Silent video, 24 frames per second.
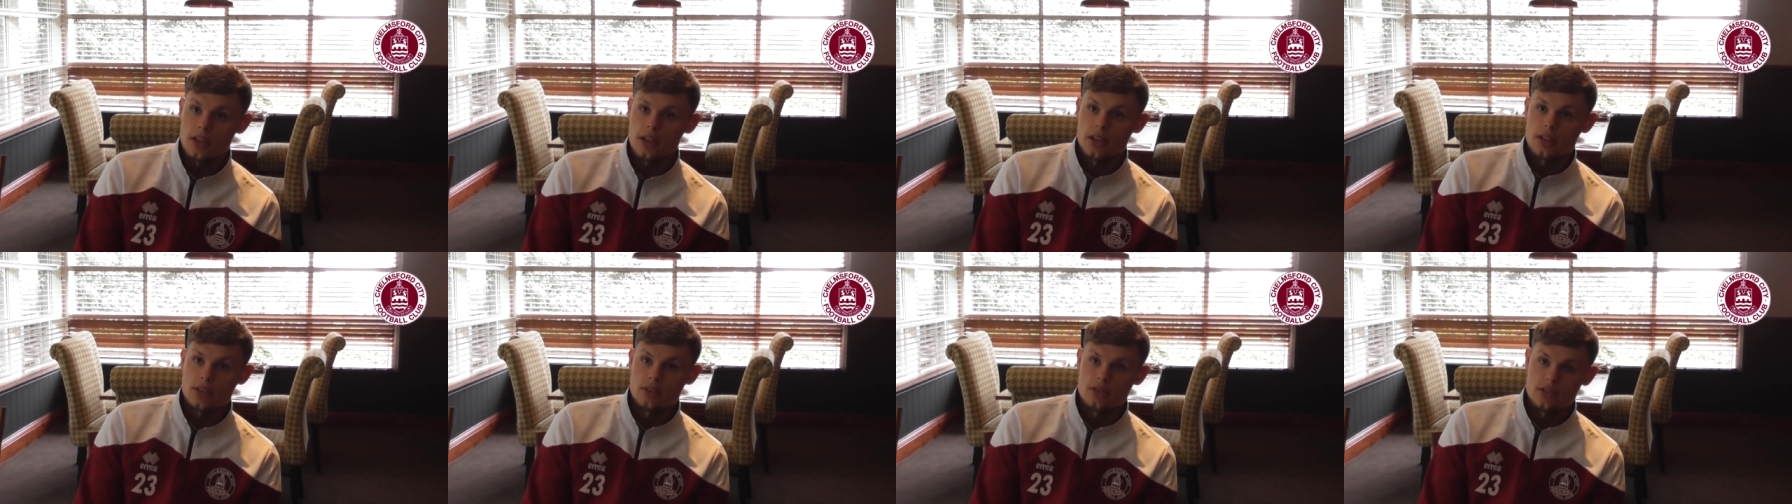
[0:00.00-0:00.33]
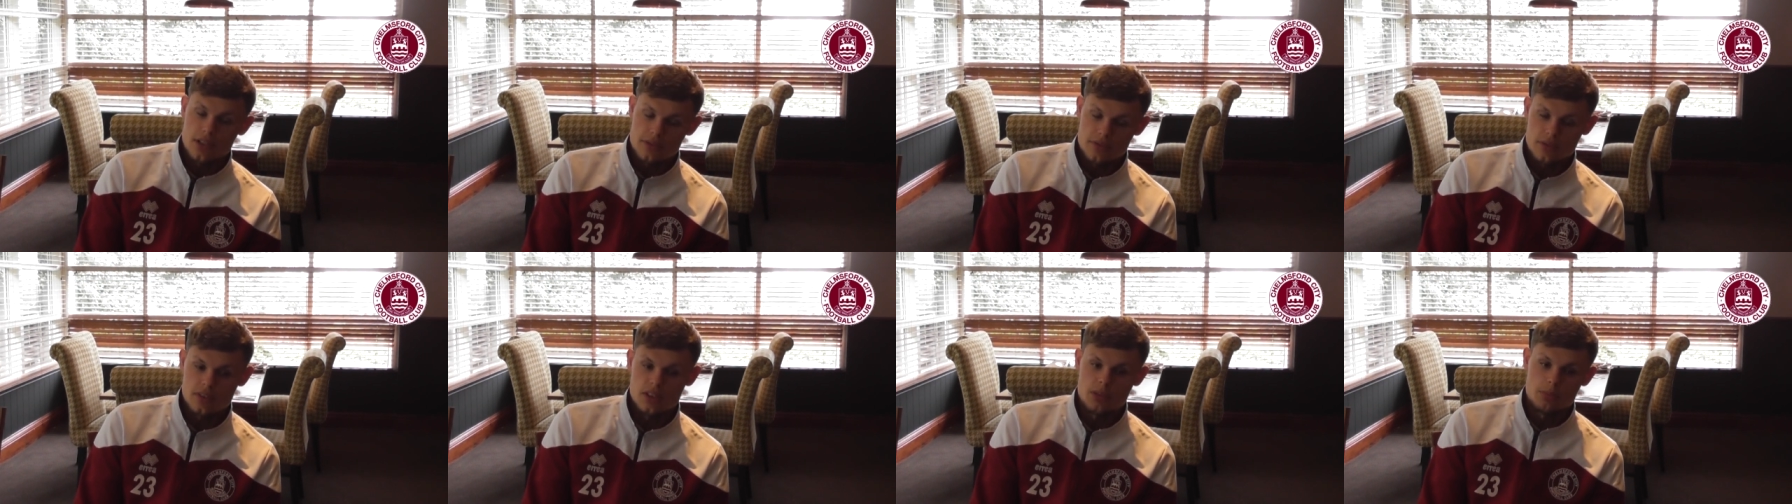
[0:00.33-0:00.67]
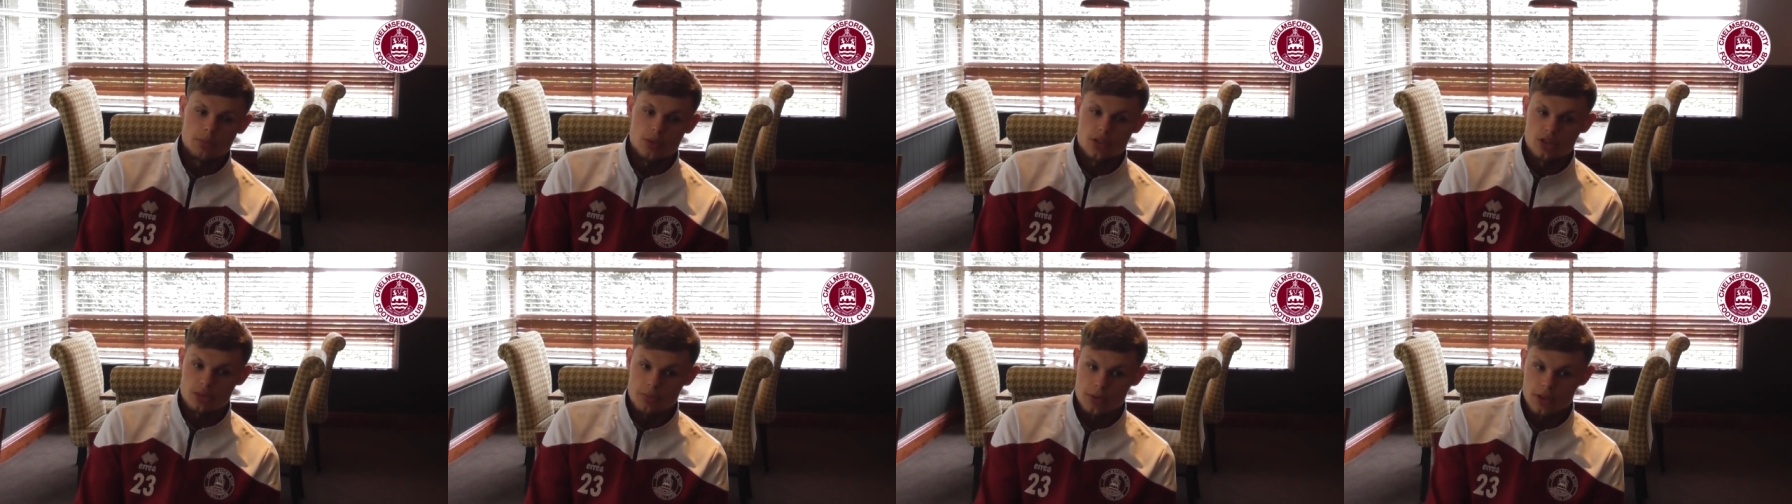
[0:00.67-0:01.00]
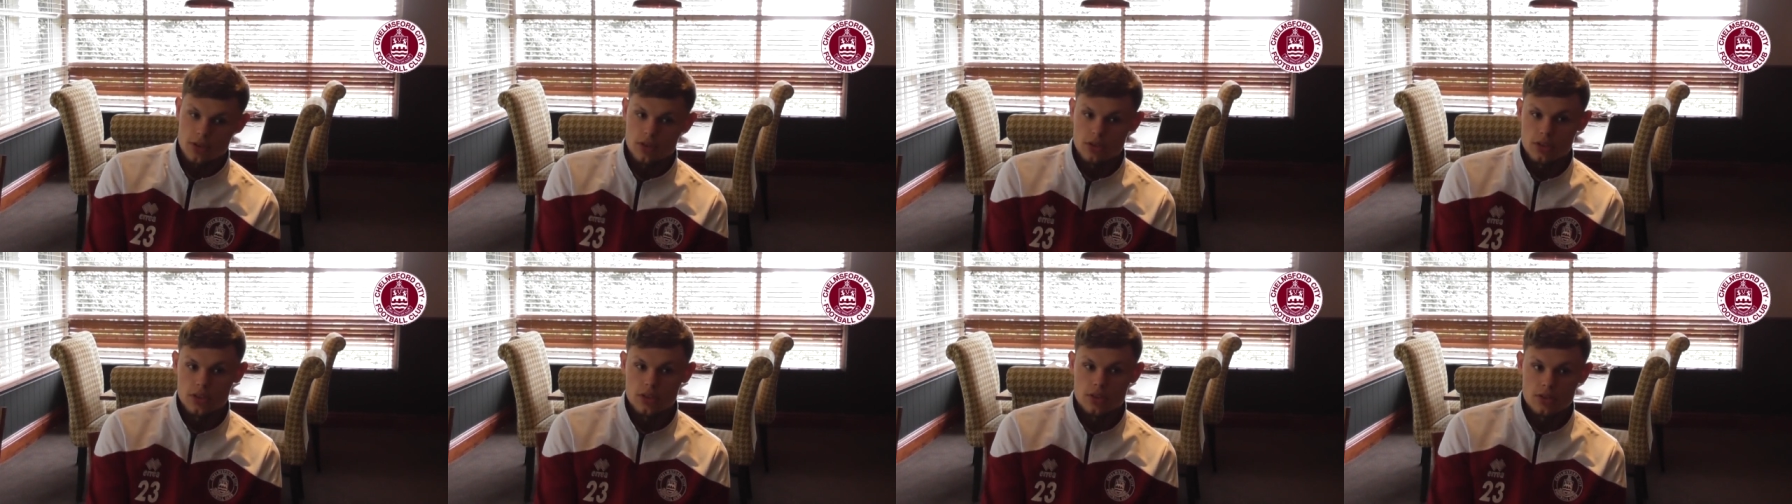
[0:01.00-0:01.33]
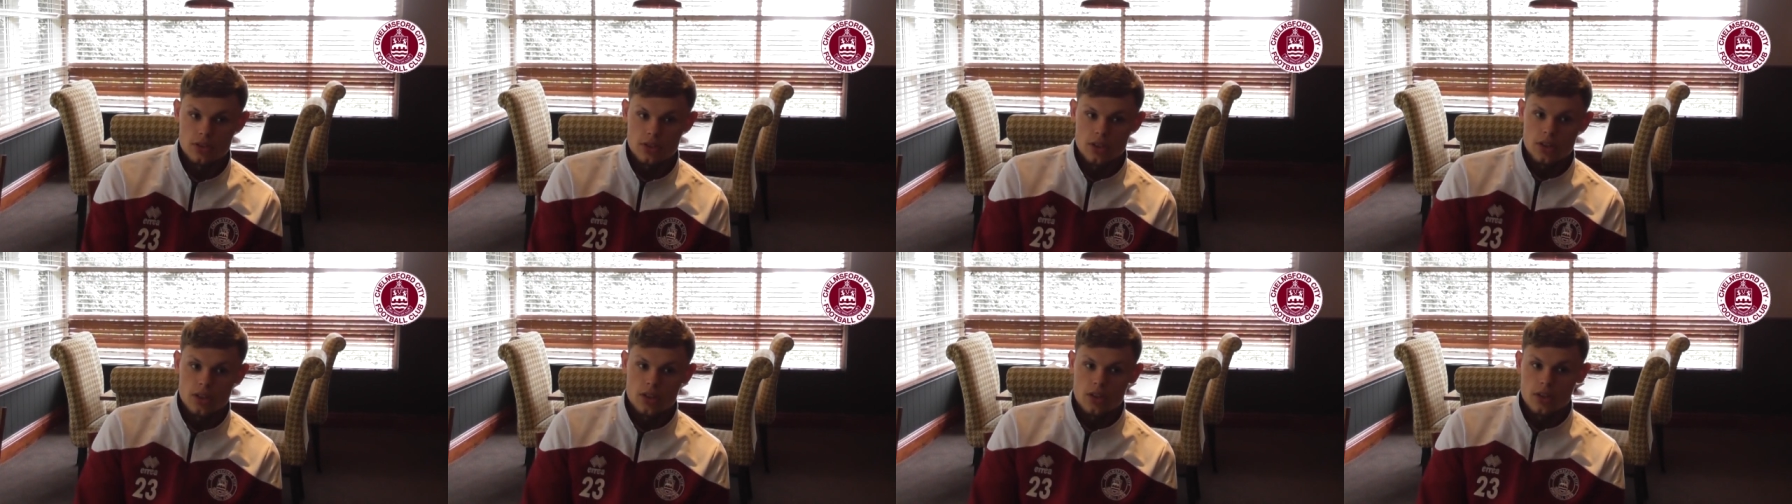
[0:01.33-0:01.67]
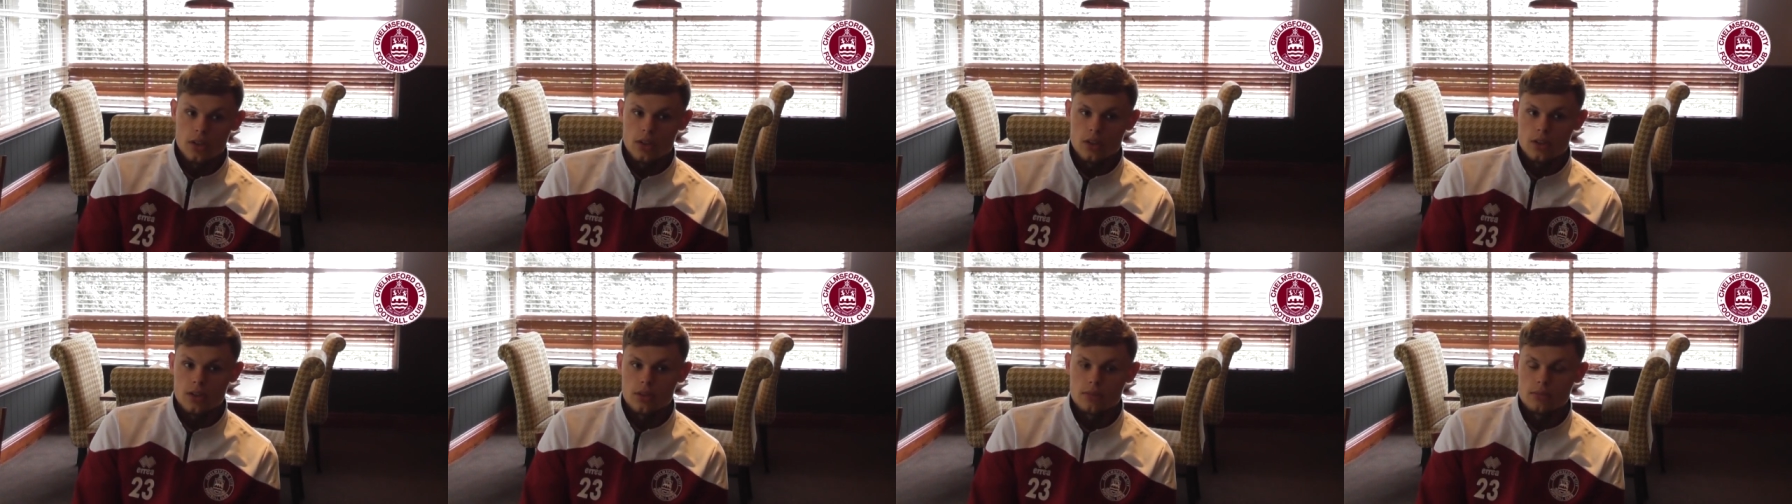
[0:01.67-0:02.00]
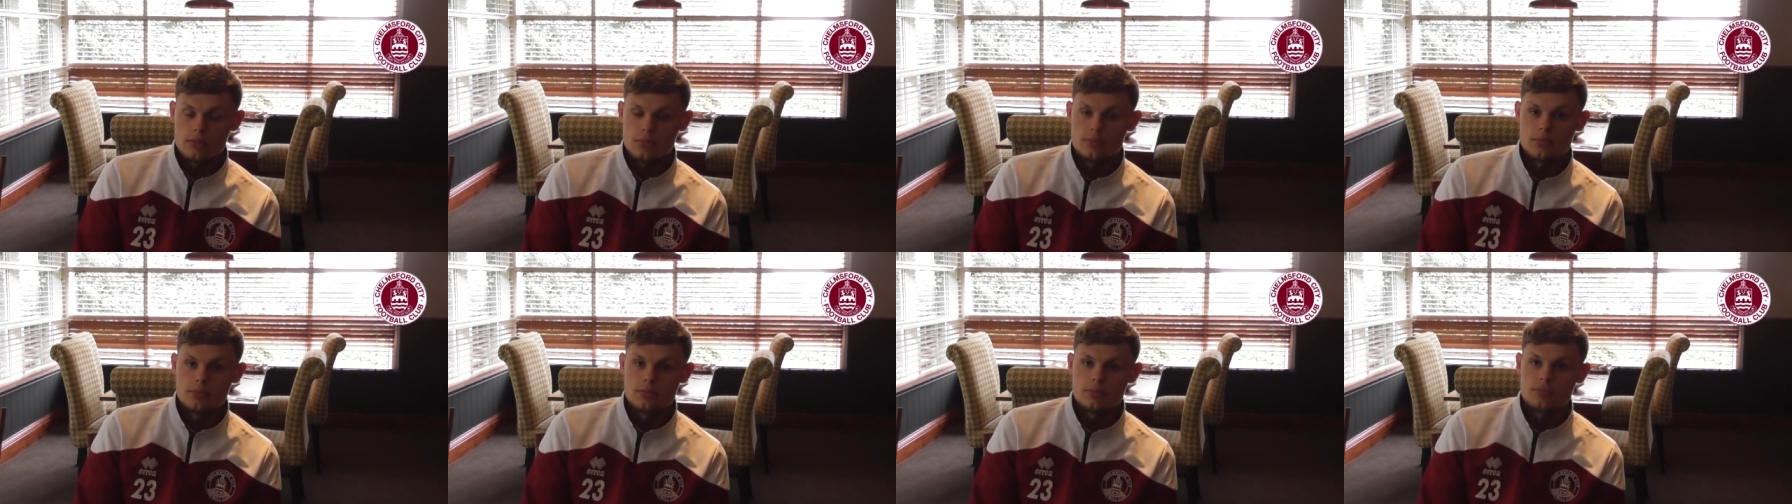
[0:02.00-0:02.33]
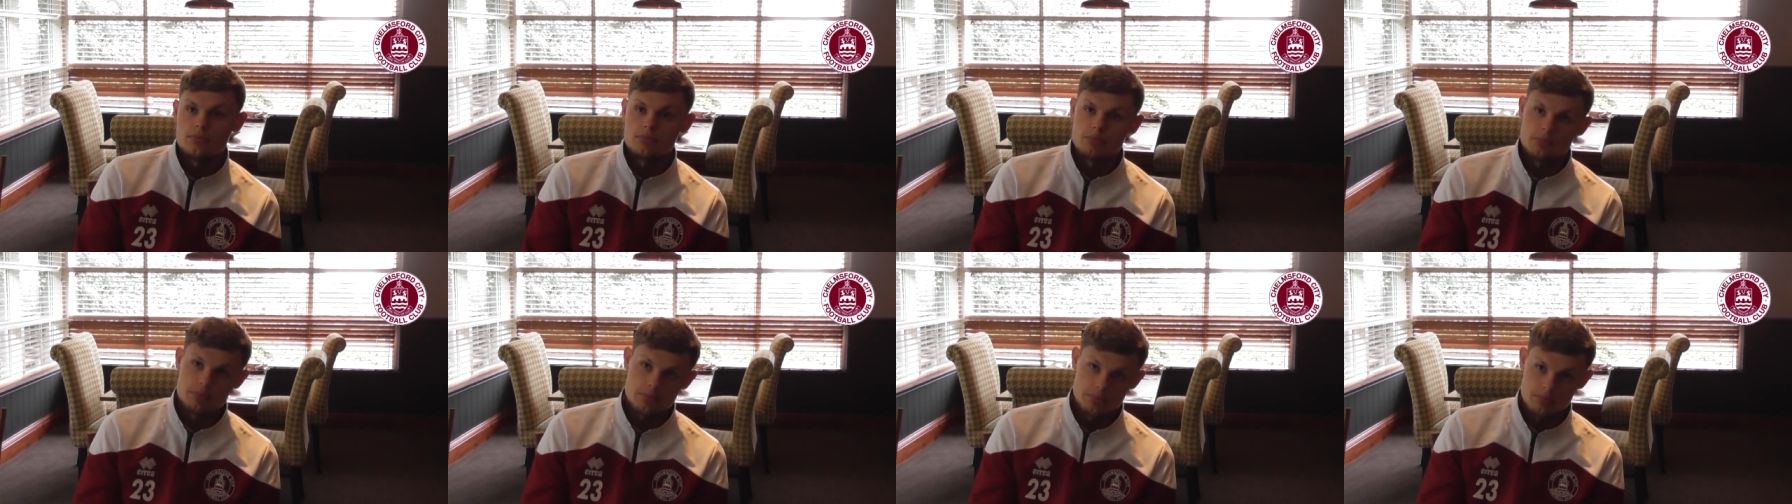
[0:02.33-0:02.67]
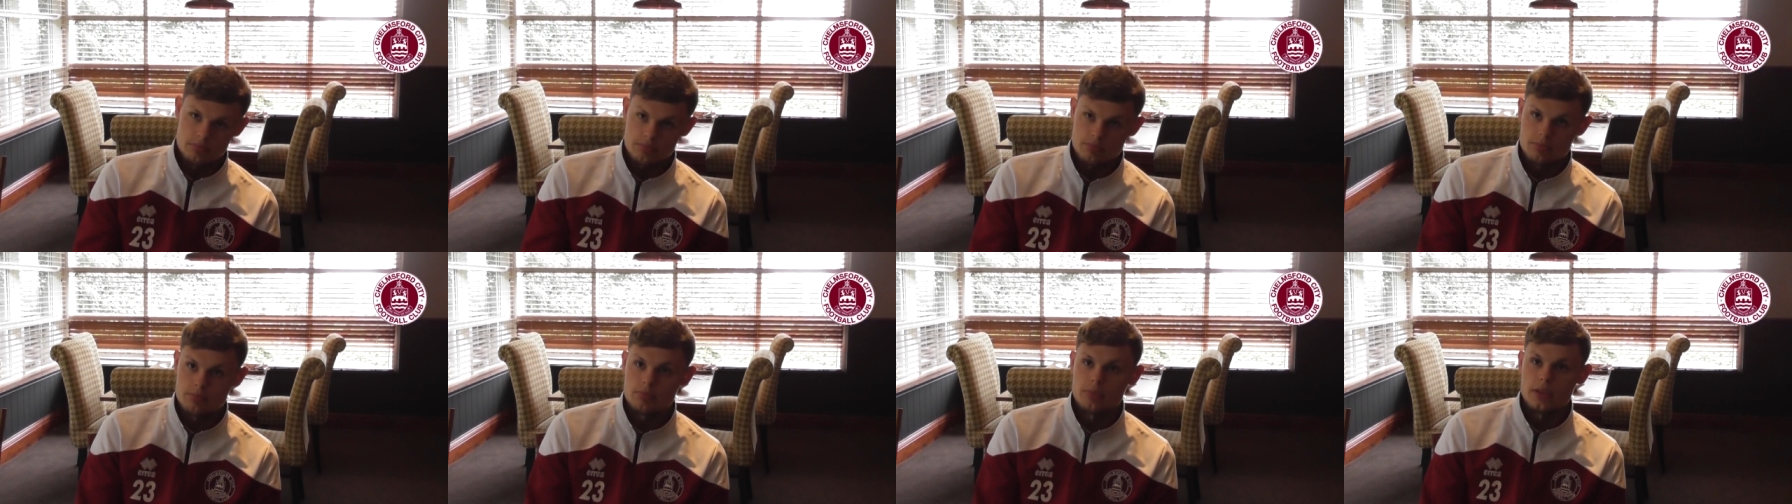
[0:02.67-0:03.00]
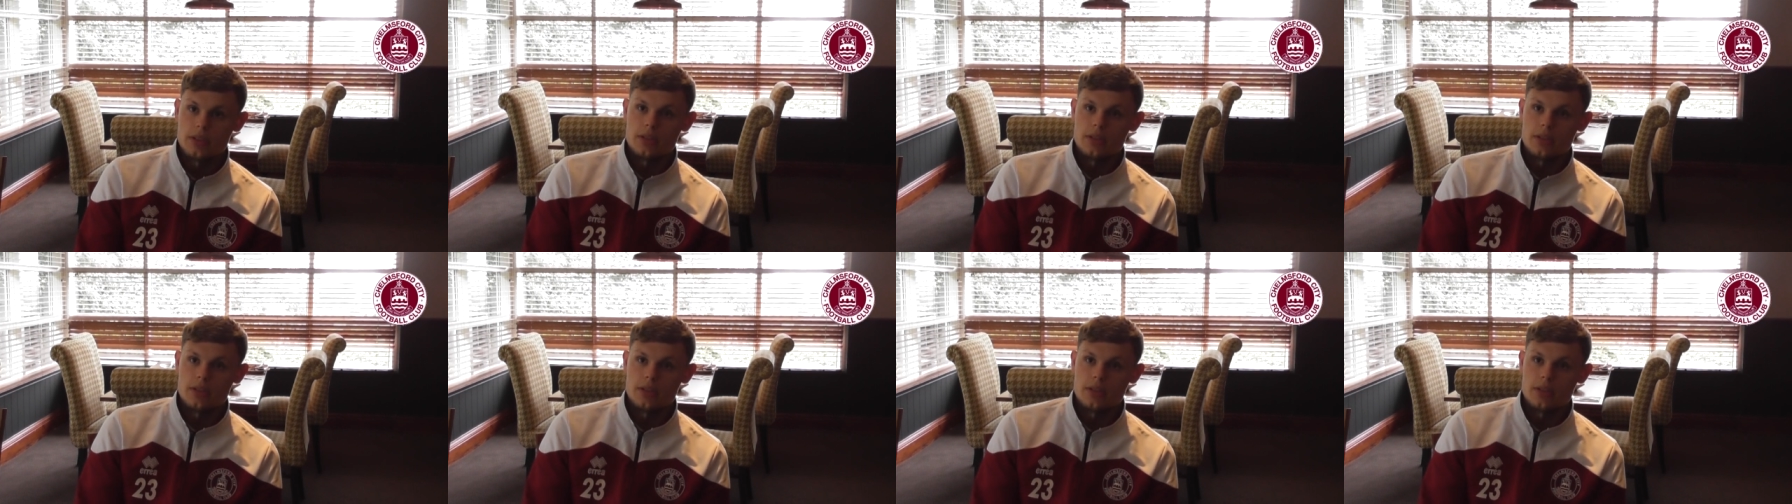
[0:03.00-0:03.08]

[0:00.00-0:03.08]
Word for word: That can definitely push me on and